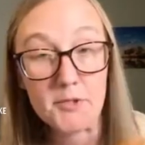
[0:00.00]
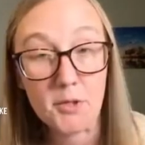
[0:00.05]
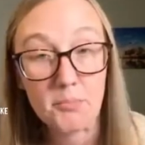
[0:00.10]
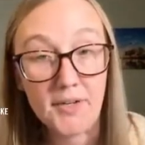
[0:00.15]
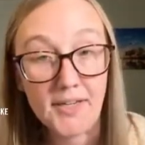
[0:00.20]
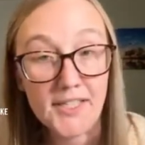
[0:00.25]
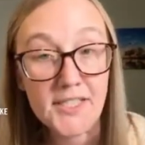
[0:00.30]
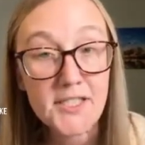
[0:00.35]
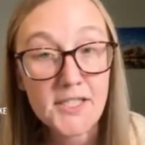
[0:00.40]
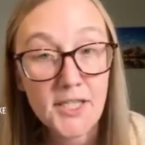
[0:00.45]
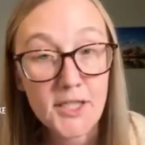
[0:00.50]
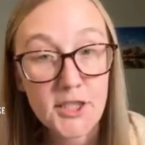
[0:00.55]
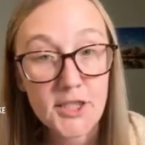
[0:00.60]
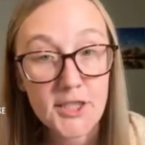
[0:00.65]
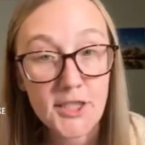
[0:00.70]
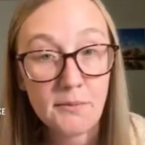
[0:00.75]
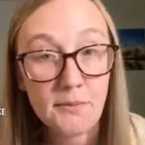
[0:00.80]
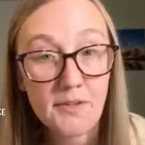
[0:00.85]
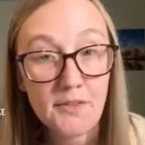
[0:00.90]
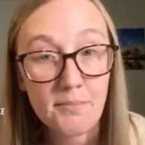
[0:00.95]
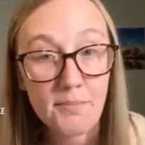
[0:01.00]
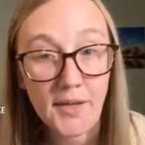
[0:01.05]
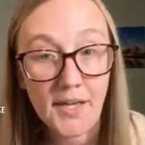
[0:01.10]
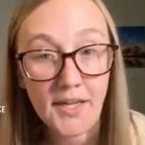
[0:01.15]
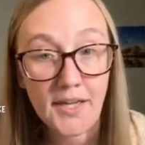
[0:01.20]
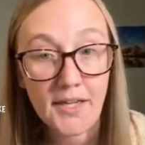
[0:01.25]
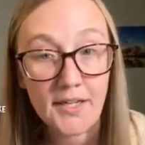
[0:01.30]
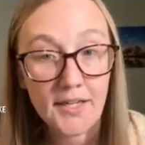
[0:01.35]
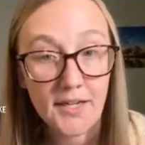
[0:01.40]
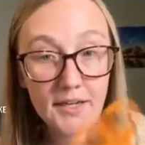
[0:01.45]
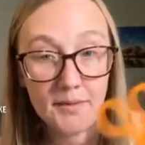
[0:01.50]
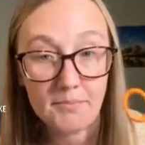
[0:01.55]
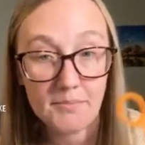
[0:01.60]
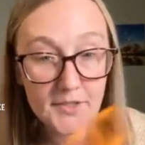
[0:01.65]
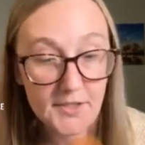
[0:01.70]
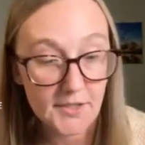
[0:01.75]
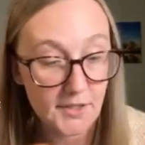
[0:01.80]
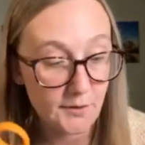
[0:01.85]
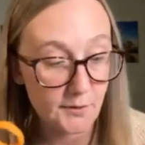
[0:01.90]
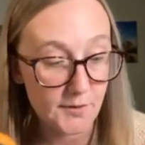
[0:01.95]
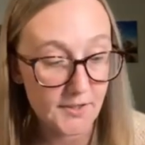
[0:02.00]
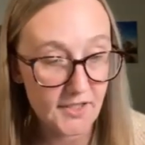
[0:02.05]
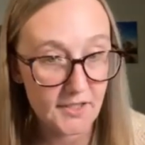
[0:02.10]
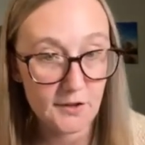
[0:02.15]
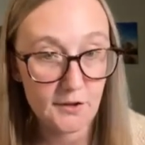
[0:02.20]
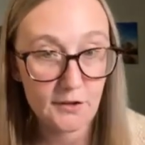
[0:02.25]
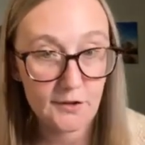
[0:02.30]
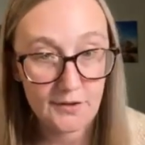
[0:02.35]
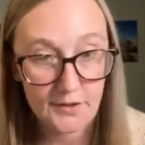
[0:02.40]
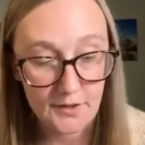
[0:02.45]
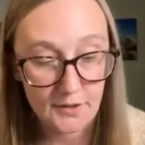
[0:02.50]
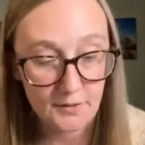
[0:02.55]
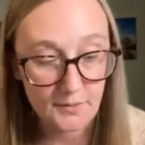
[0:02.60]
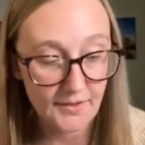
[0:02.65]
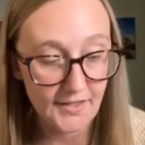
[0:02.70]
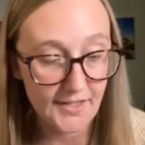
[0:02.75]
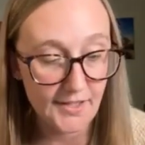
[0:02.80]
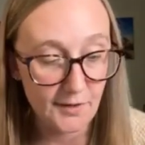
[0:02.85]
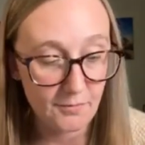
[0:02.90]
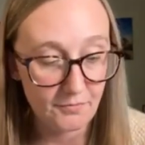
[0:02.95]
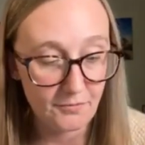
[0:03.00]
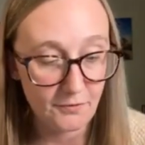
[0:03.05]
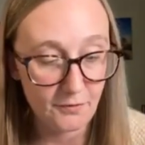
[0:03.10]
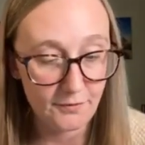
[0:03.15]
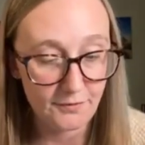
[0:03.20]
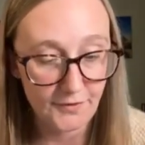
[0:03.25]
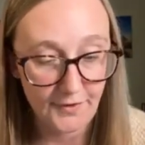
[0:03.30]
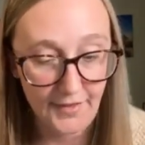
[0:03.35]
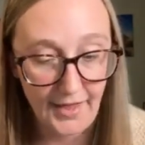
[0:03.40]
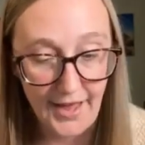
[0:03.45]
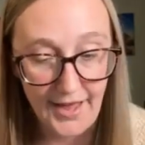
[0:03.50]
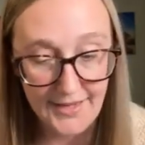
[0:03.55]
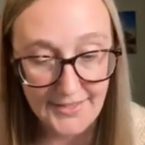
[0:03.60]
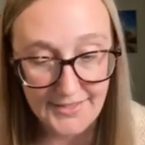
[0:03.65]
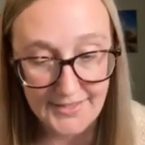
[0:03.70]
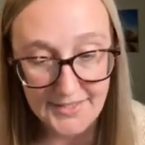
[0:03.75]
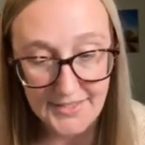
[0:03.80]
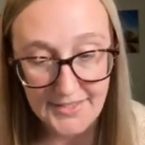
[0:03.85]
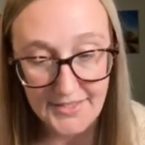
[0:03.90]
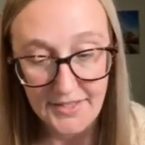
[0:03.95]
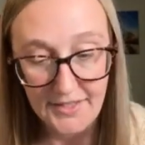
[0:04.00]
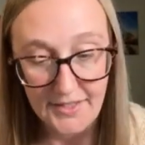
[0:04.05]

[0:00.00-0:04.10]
I'll bring stitching with me, so scissors are really helpful for that.